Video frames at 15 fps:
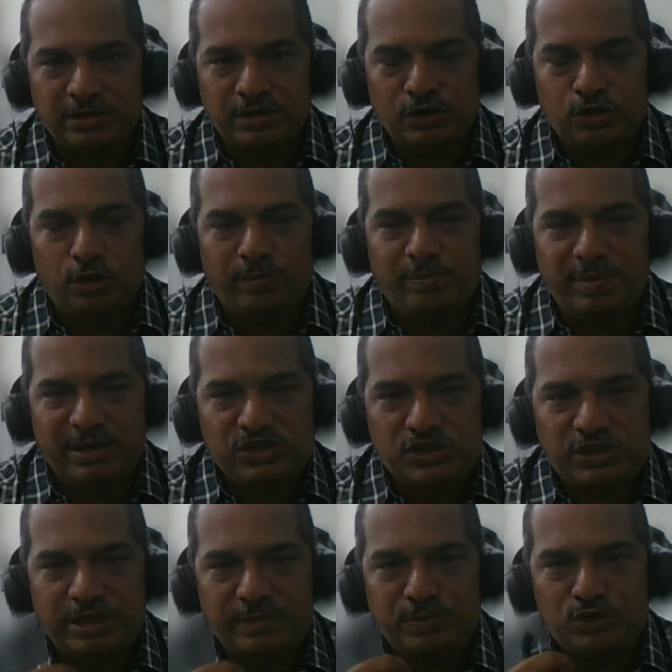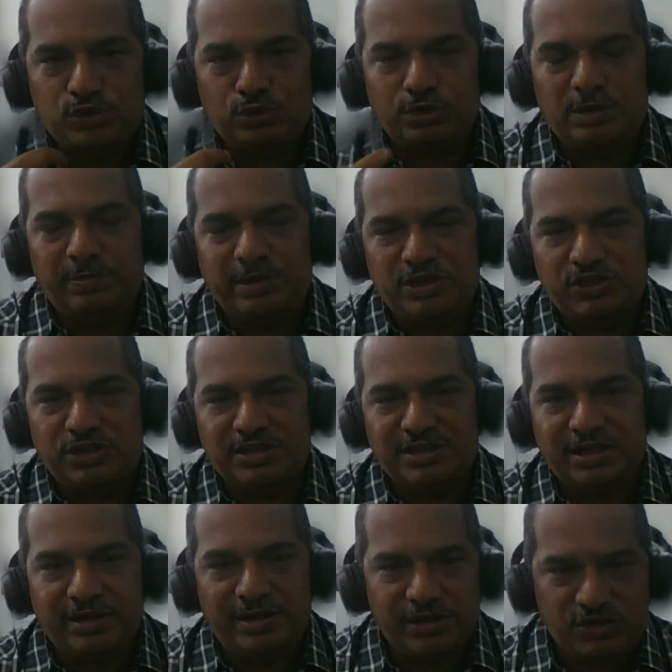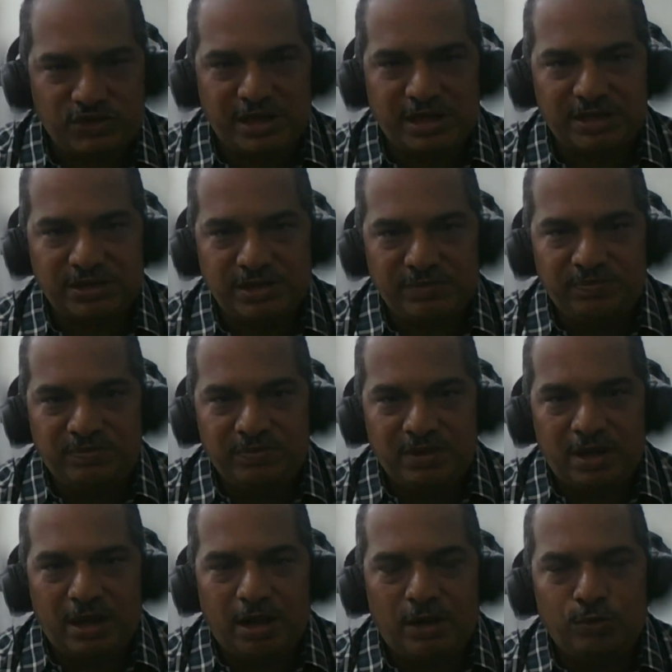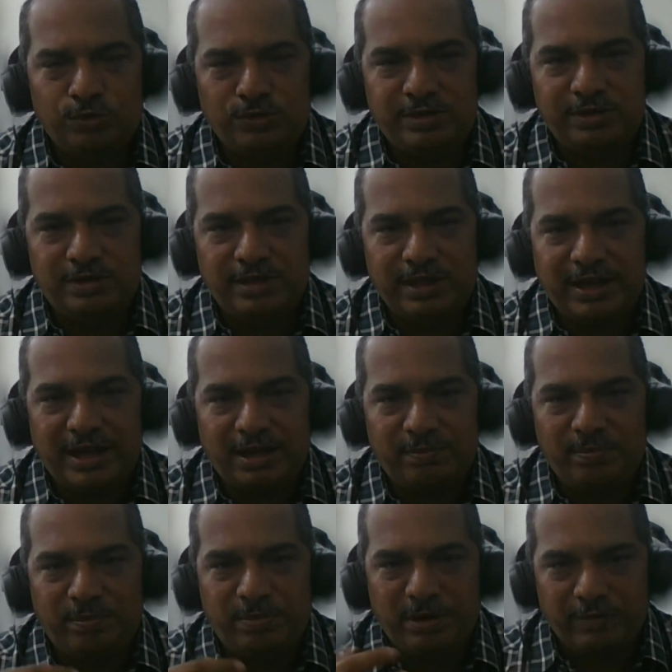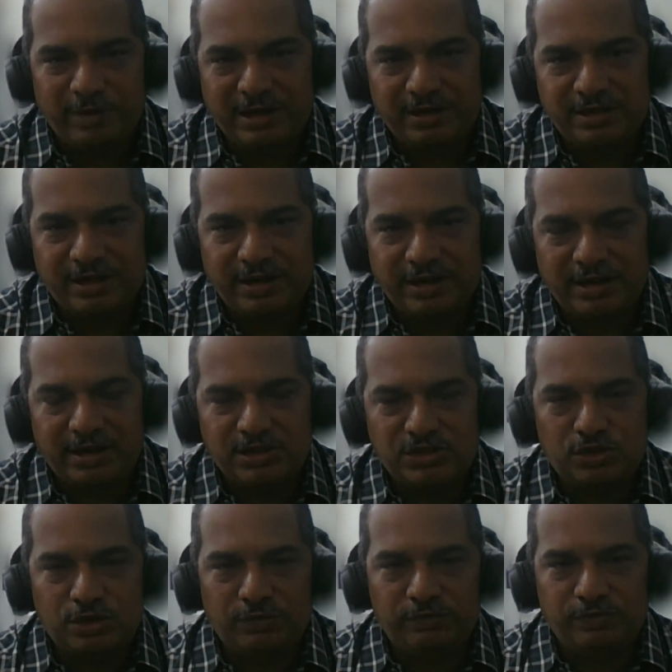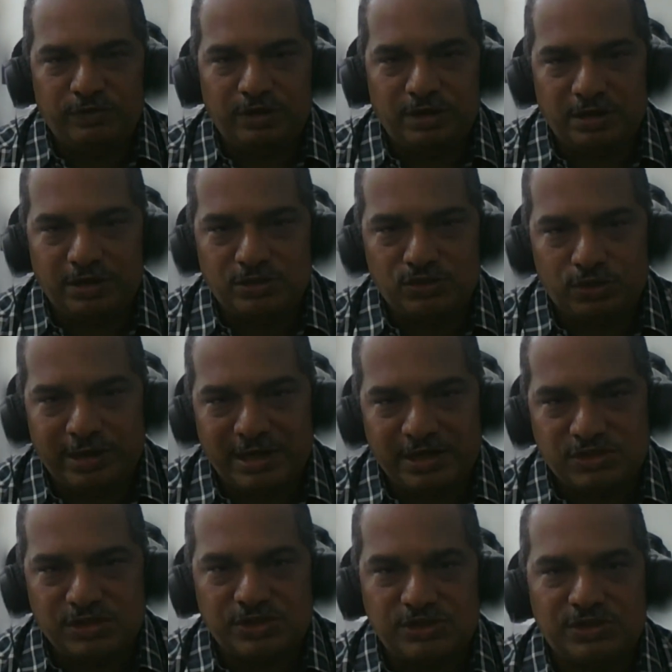Your best tips to the patients at discharge, how they can prevent the recurrence of psoriasis.